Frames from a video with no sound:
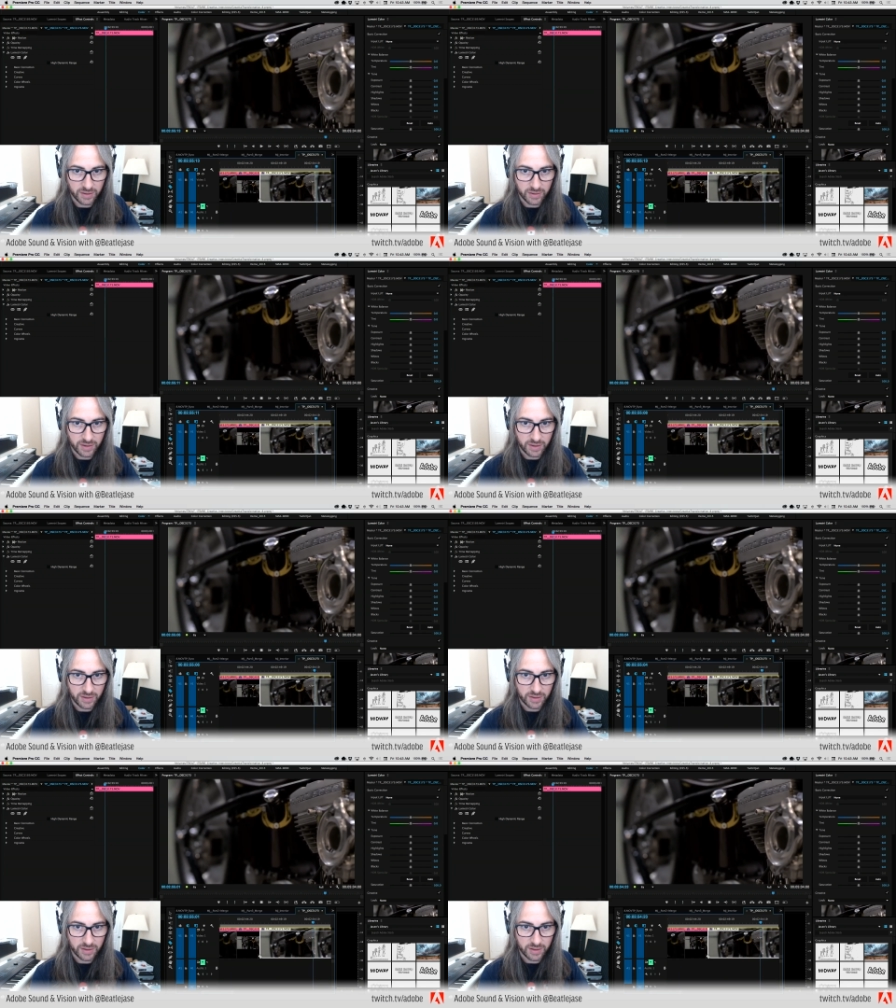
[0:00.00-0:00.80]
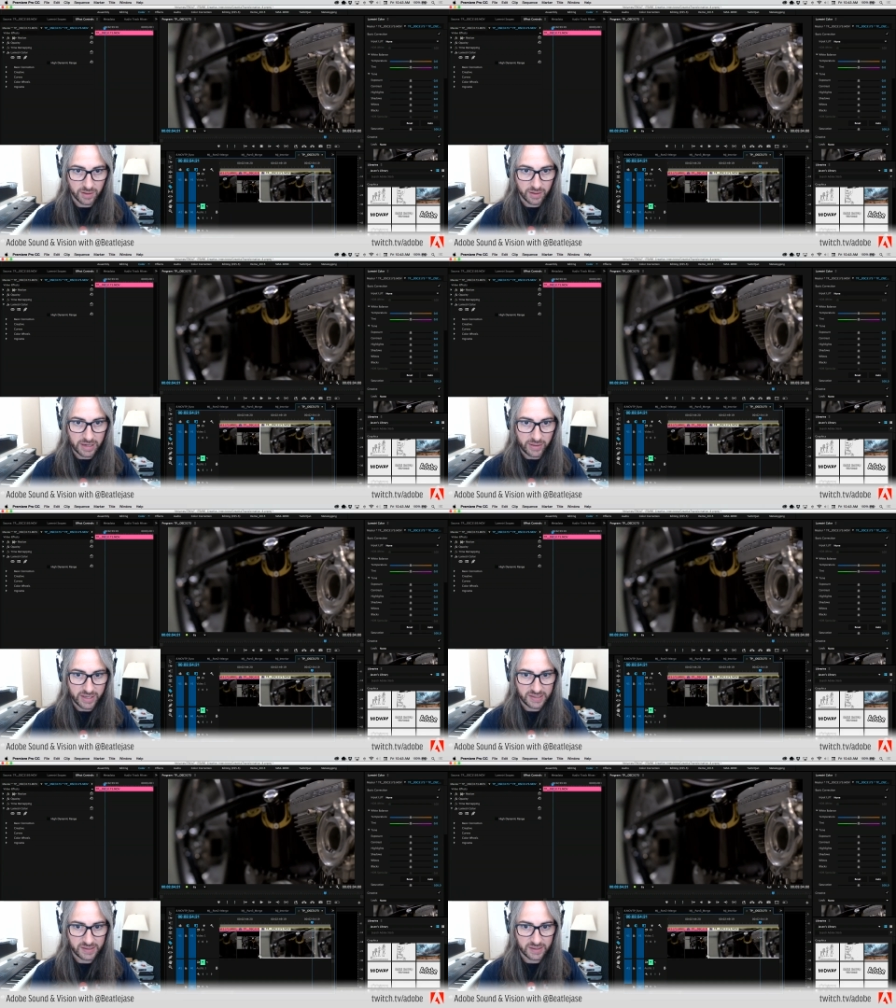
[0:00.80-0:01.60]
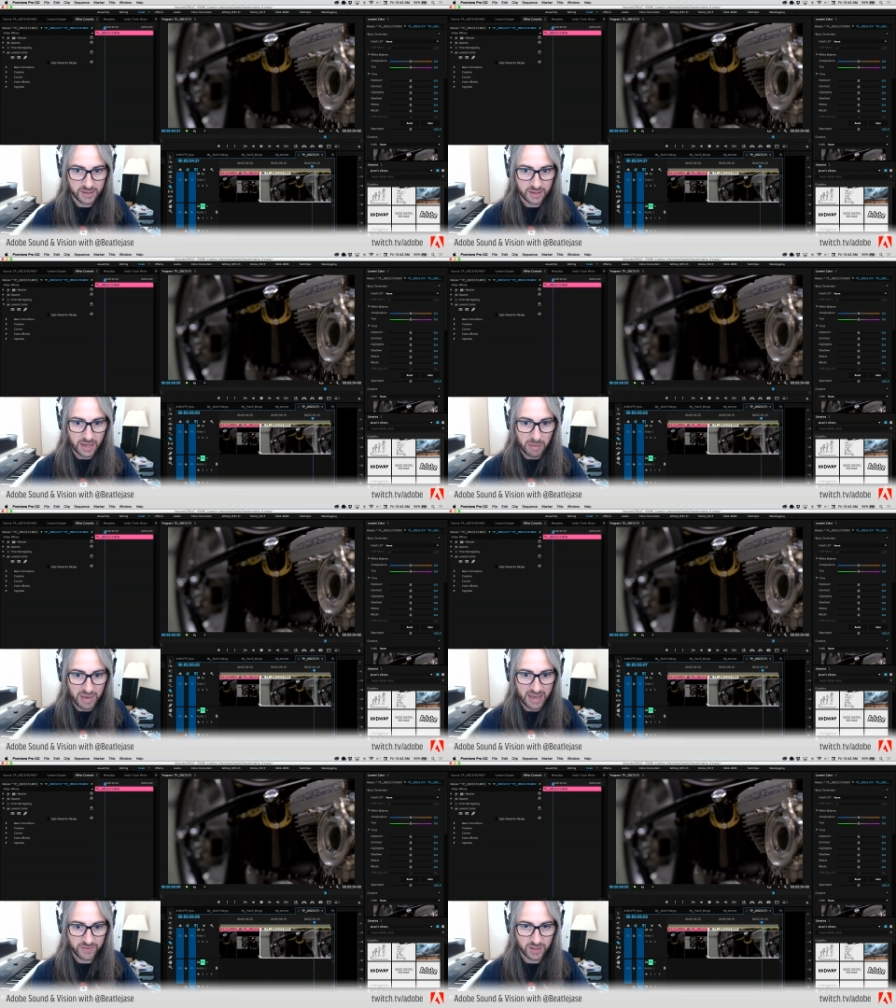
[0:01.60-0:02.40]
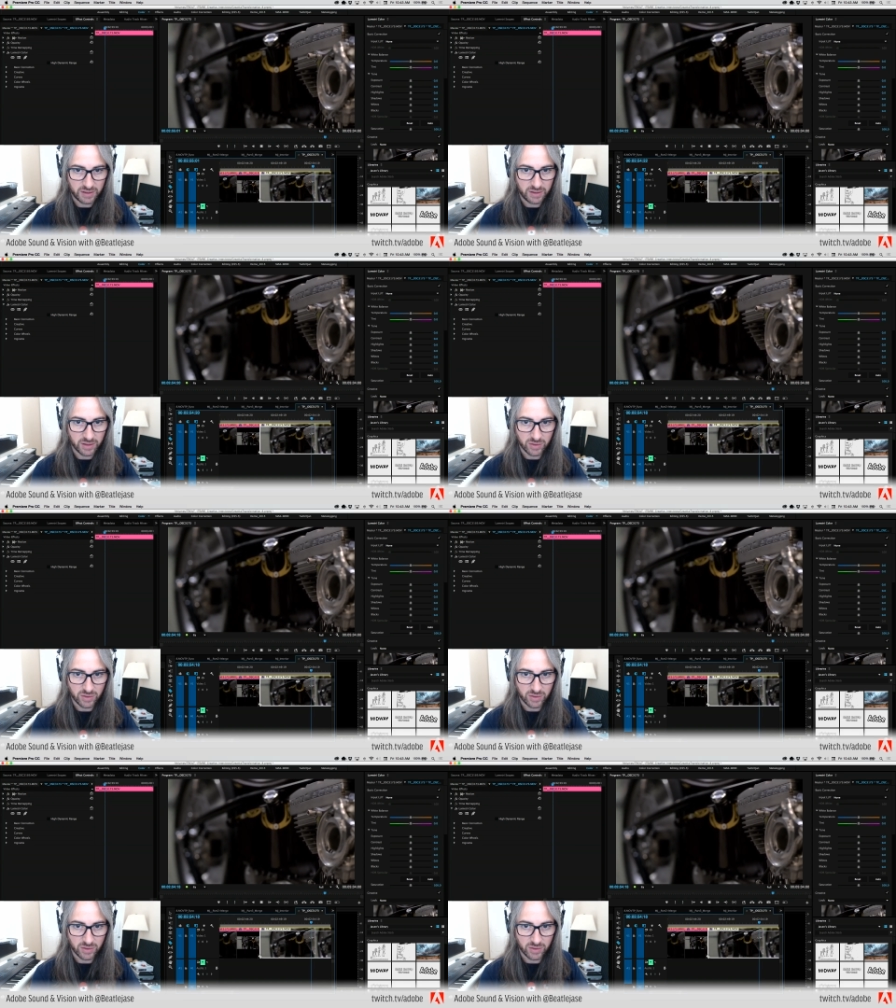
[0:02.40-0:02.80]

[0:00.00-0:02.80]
All right. Now this, I may have to,